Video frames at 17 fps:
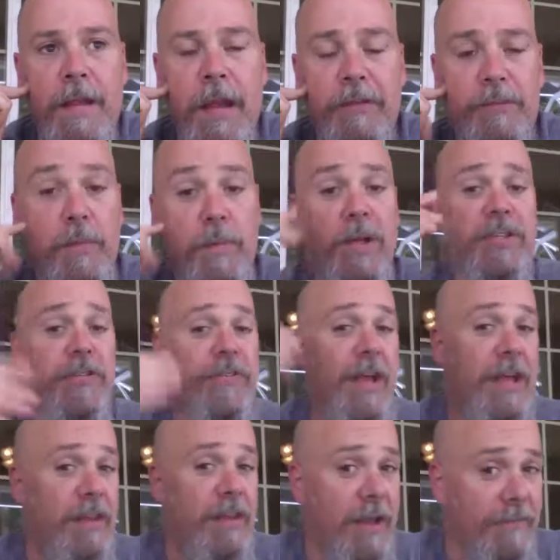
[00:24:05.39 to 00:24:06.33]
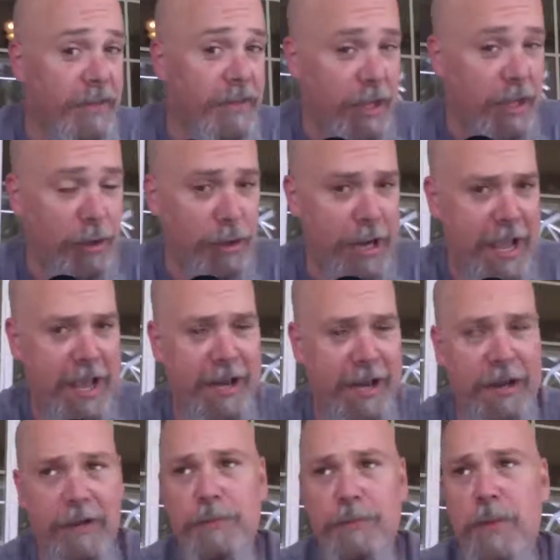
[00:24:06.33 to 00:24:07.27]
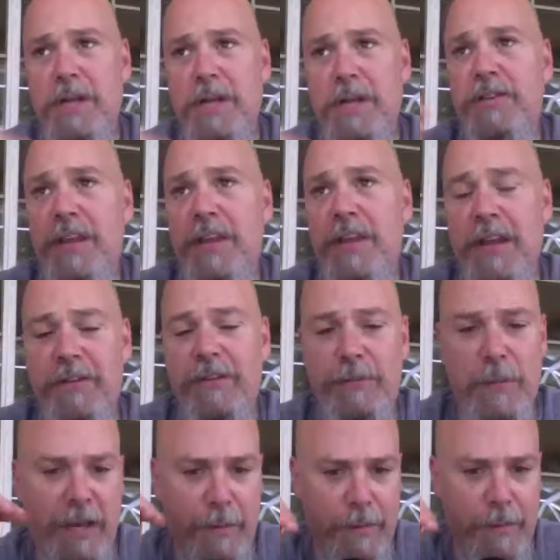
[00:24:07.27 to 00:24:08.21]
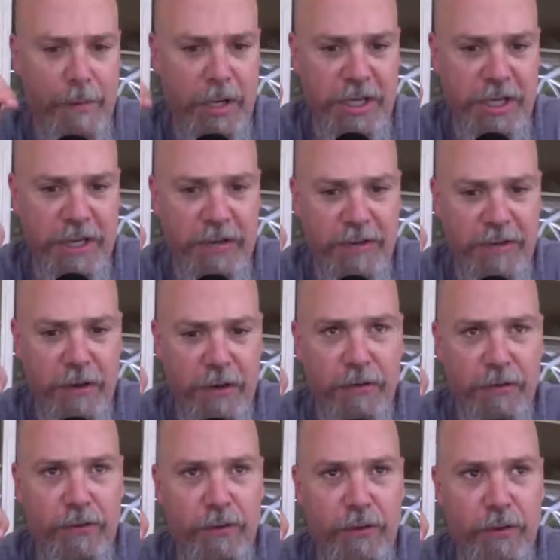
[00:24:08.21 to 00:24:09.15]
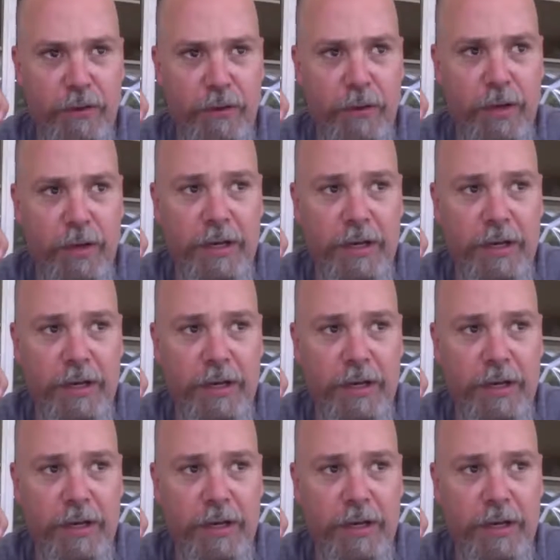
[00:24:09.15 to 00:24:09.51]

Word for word: as much as I love the internet and as much as it has made it much easier to